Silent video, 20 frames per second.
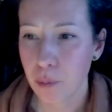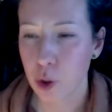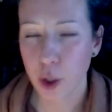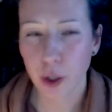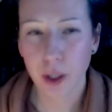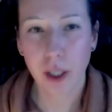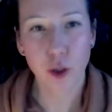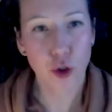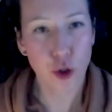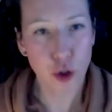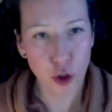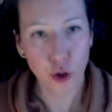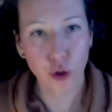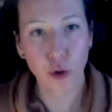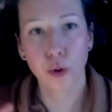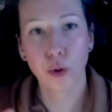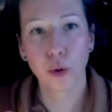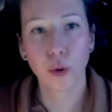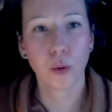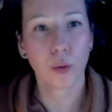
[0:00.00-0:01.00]
So they're
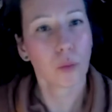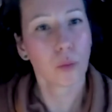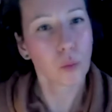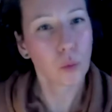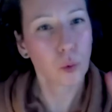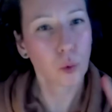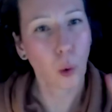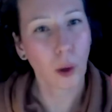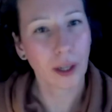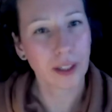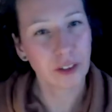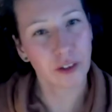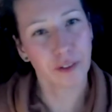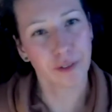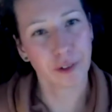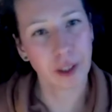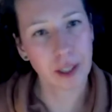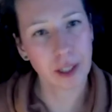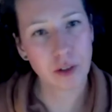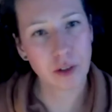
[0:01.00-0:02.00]
two quite
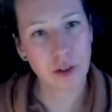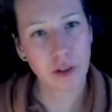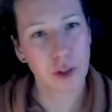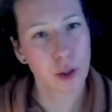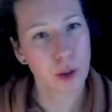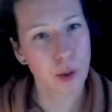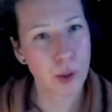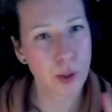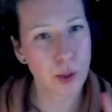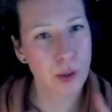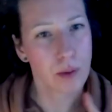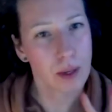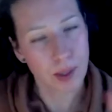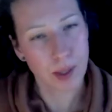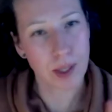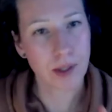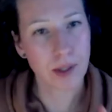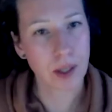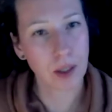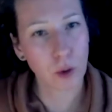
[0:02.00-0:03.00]
different interviews
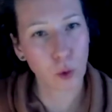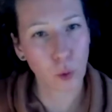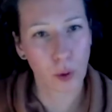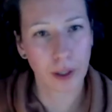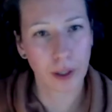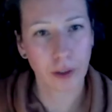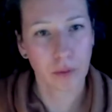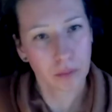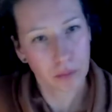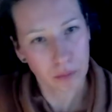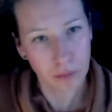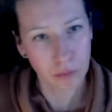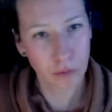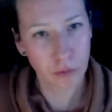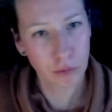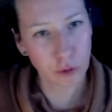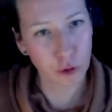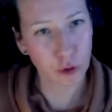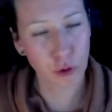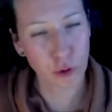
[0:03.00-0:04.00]
assessing
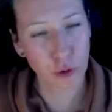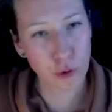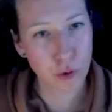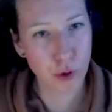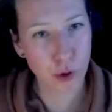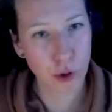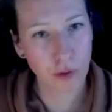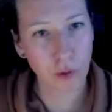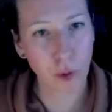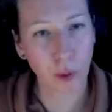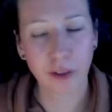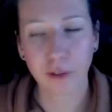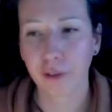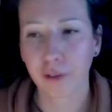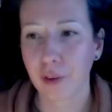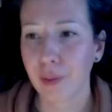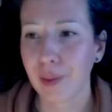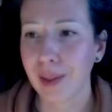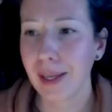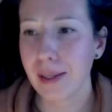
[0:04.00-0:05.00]
two sort of quite
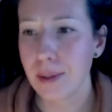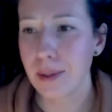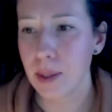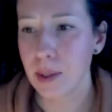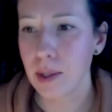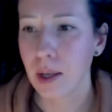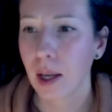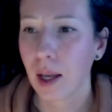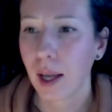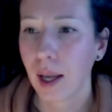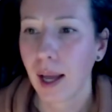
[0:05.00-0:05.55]
different things.